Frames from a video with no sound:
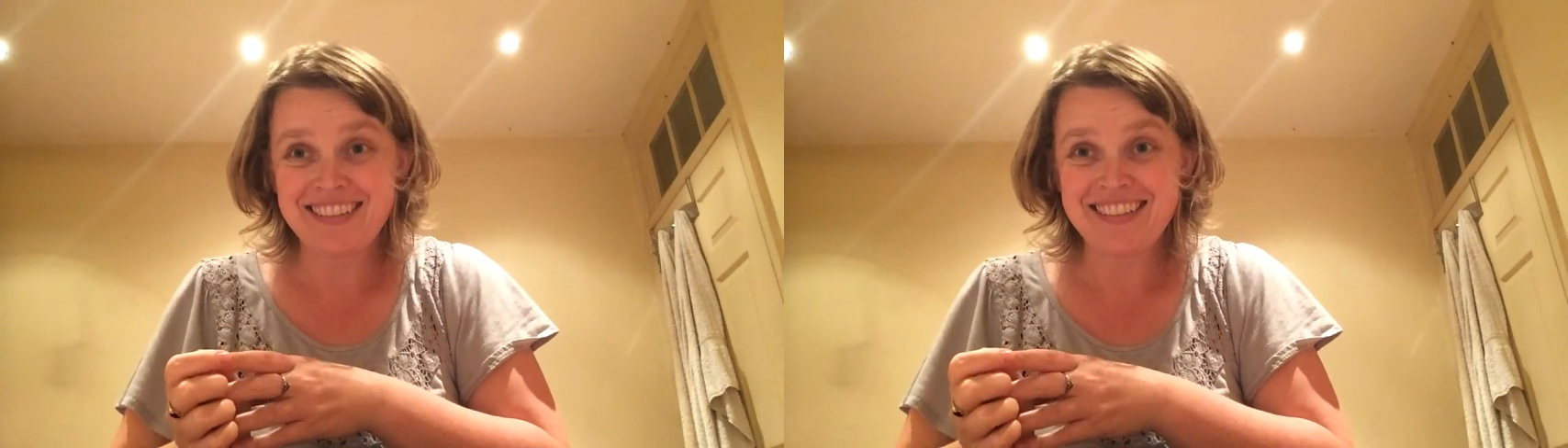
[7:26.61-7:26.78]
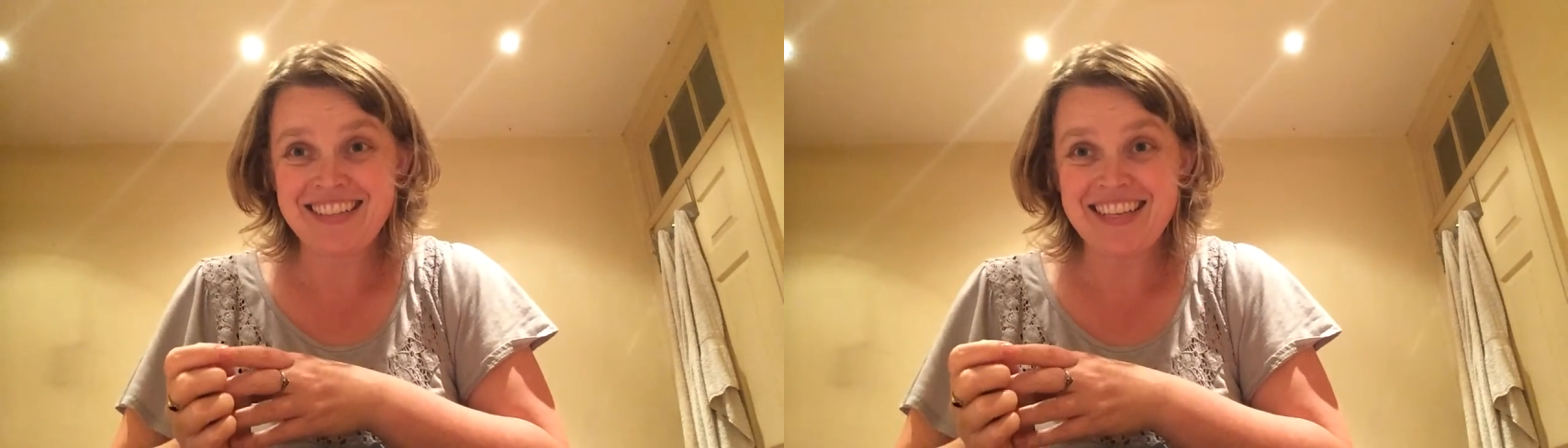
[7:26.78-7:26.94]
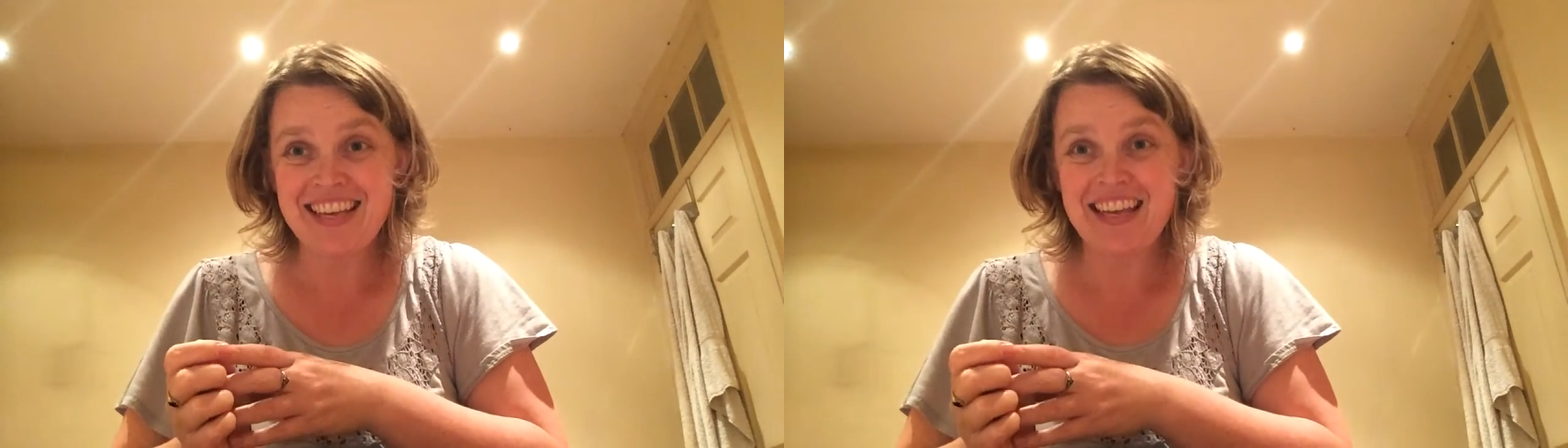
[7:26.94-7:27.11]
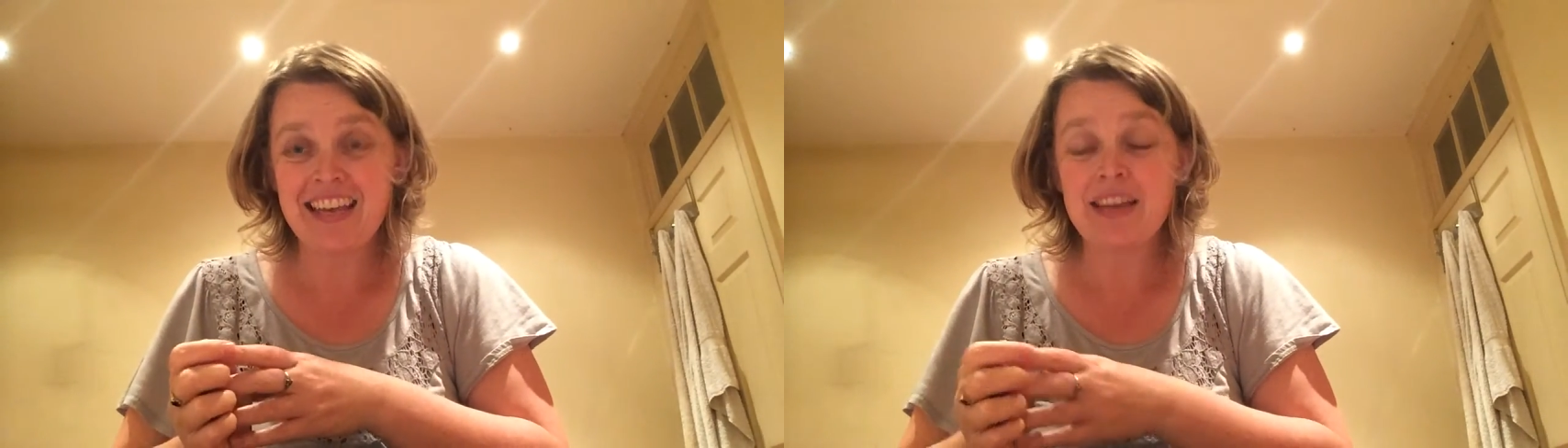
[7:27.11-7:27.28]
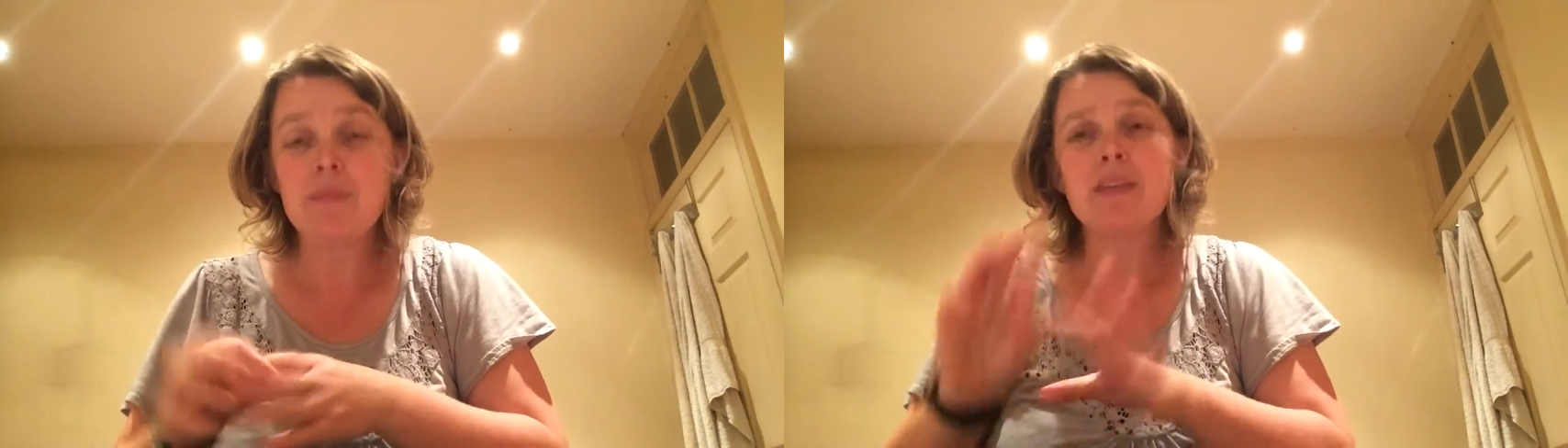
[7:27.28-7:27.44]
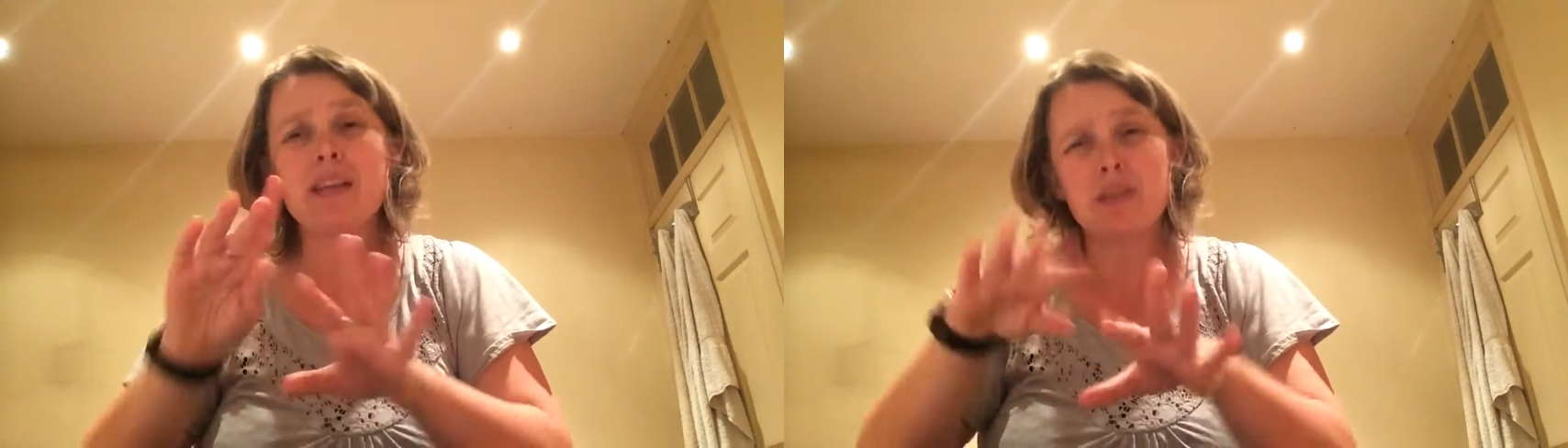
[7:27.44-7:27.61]
Okay,
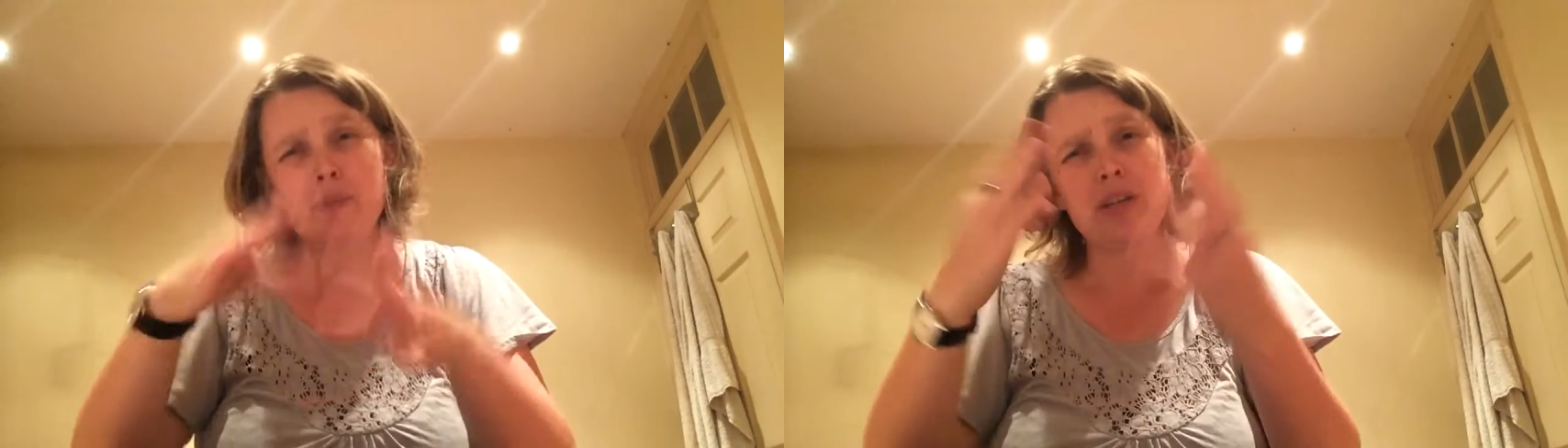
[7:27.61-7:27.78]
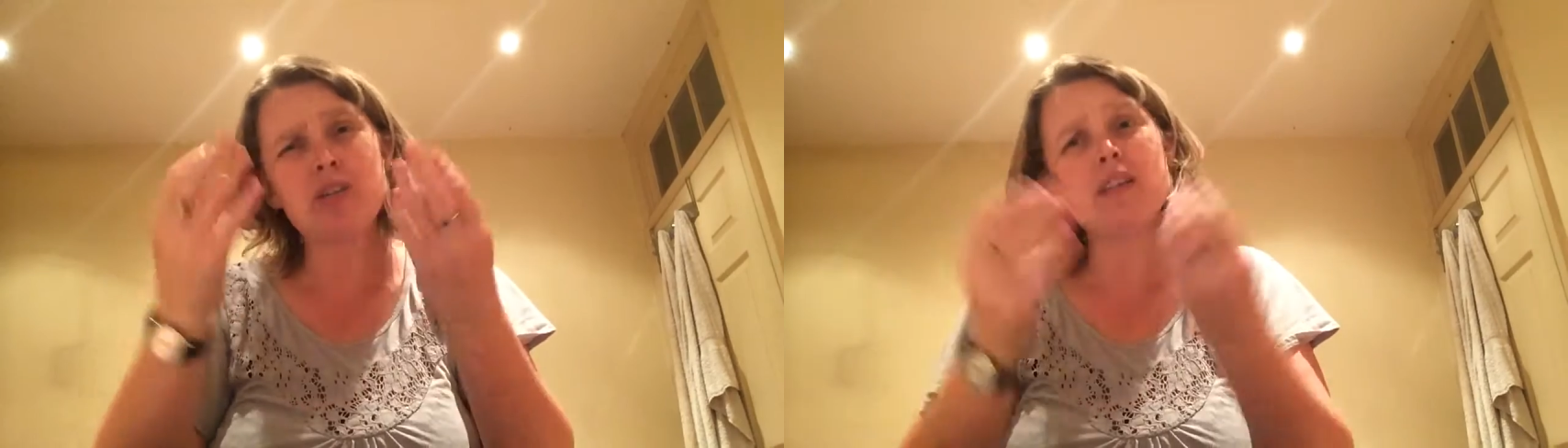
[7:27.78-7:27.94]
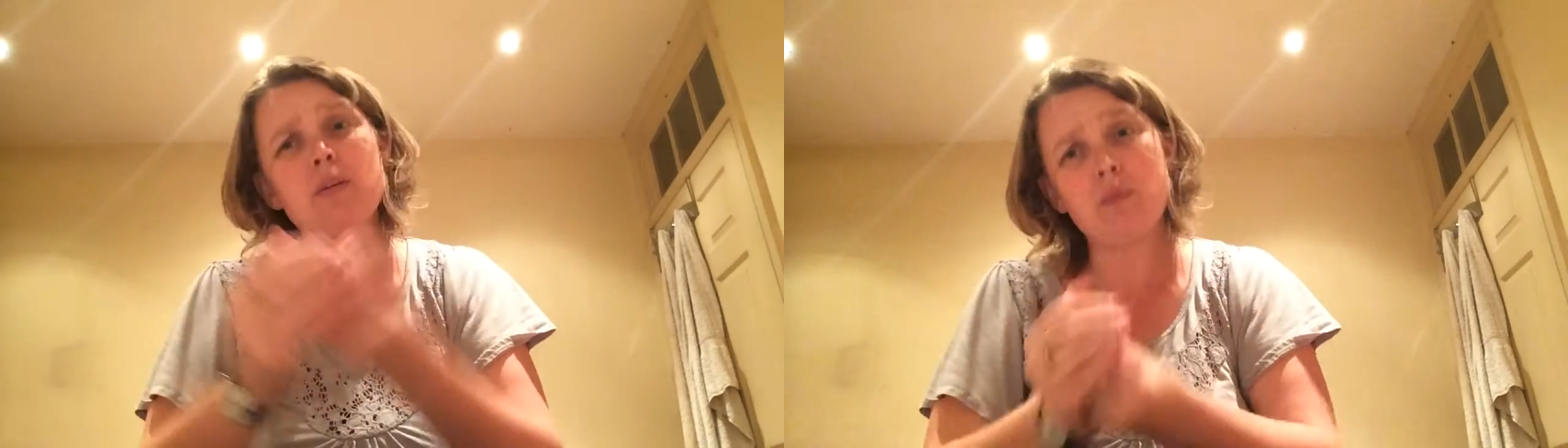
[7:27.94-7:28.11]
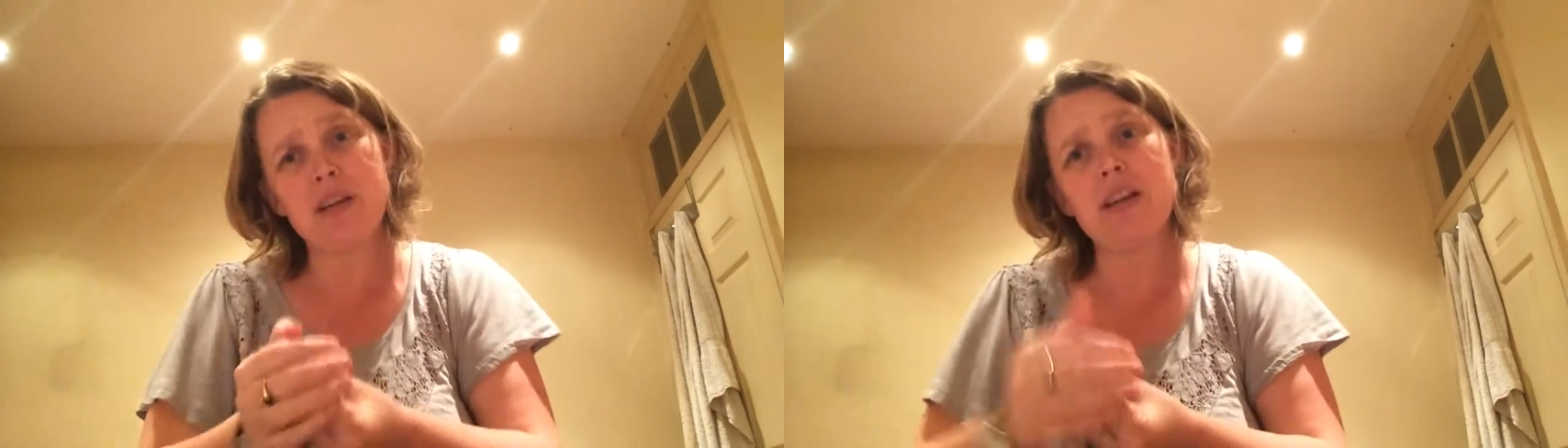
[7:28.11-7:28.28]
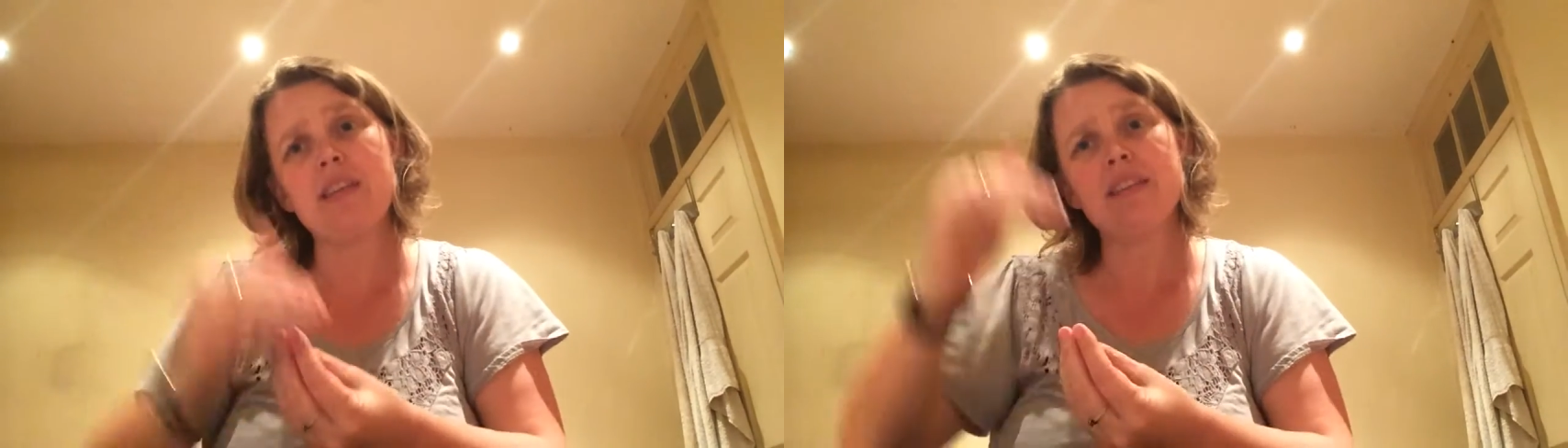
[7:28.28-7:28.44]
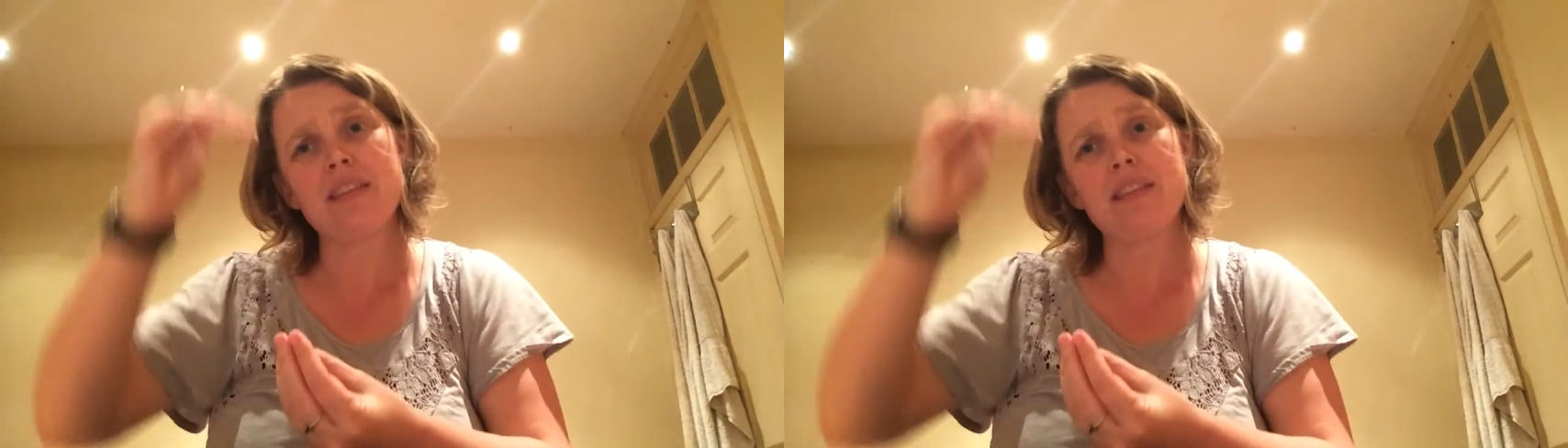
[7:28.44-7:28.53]
especially with